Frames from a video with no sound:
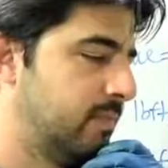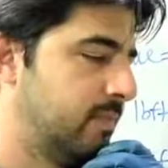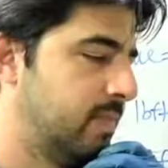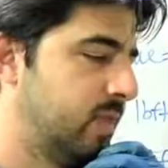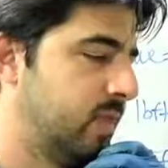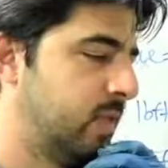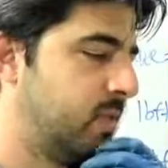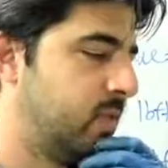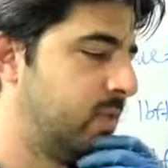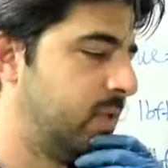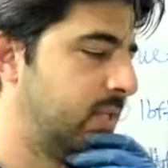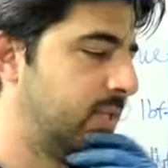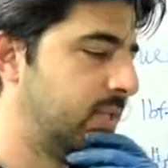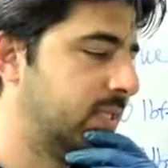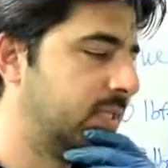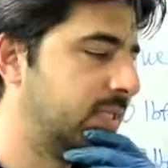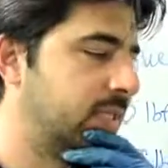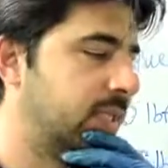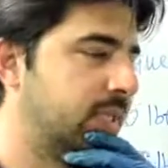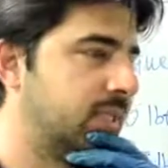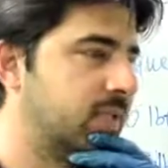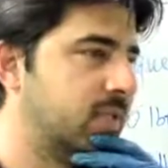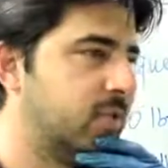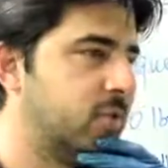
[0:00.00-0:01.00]
Torque is
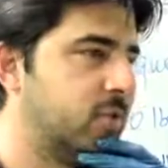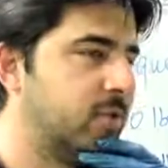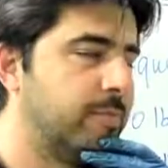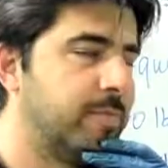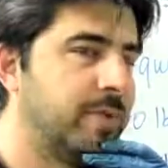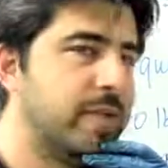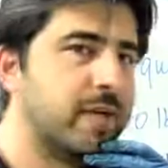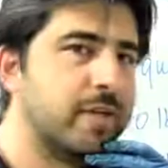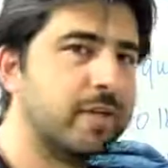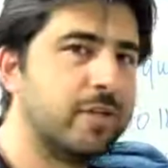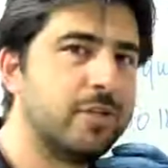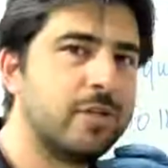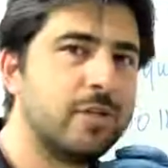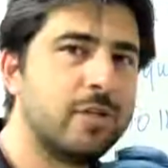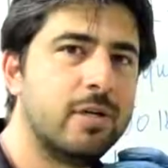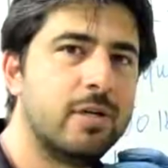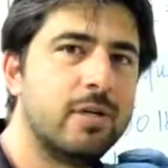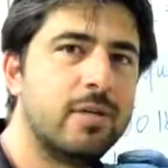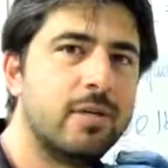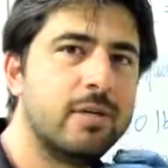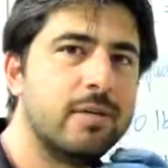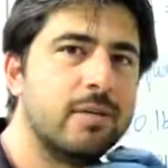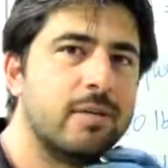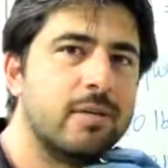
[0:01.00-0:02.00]
sexy should be on a
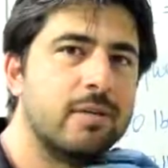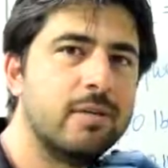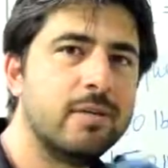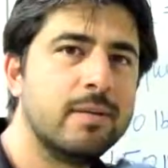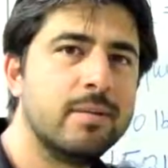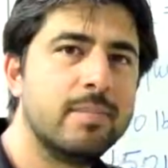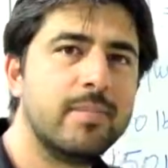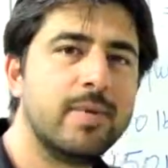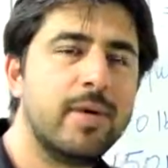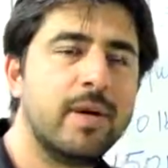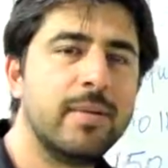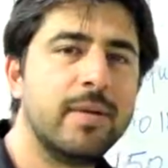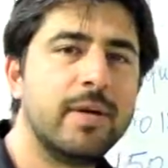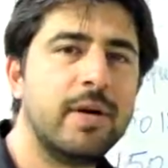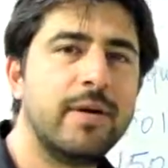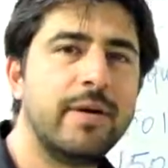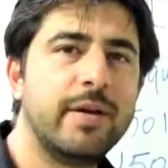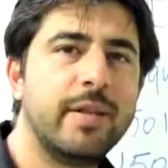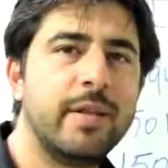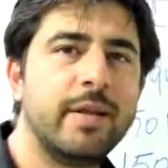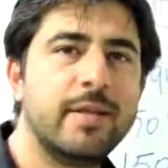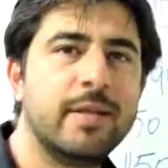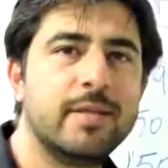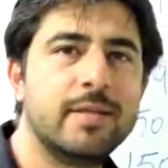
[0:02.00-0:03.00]
shirt. Probably
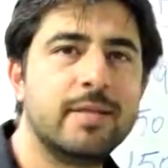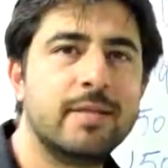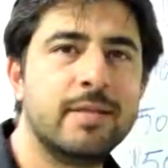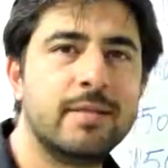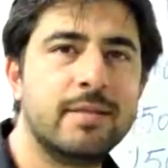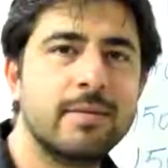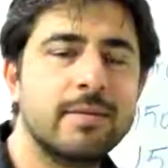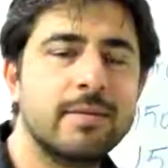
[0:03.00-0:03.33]
already is.